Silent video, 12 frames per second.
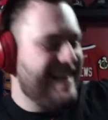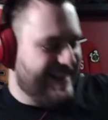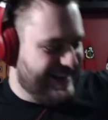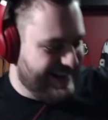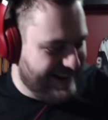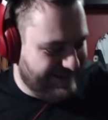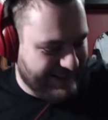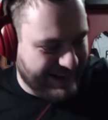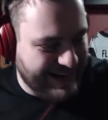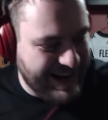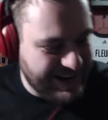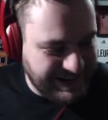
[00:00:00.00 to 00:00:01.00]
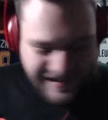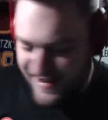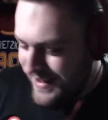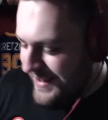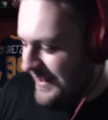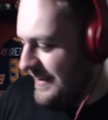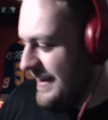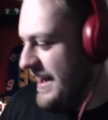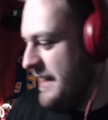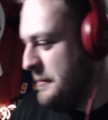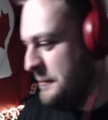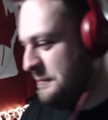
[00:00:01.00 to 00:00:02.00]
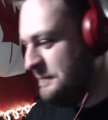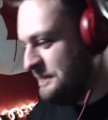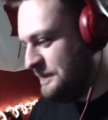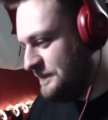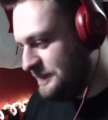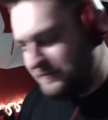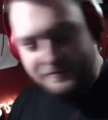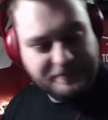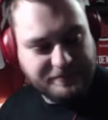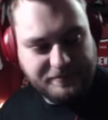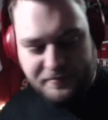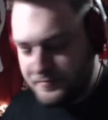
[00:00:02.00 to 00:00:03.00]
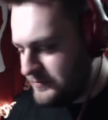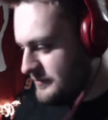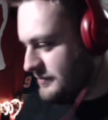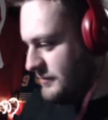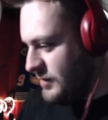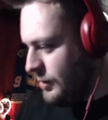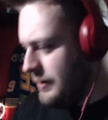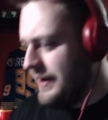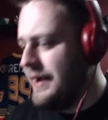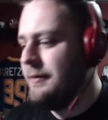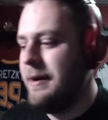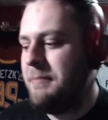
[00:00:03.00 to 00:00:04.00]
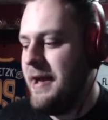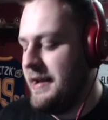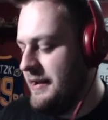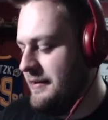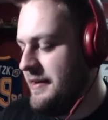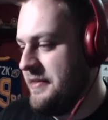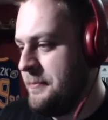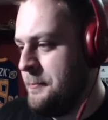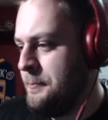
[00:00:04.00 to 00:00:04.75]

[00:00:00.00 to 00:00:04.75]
Oh my gosh. Okay. We're going to get right back into this.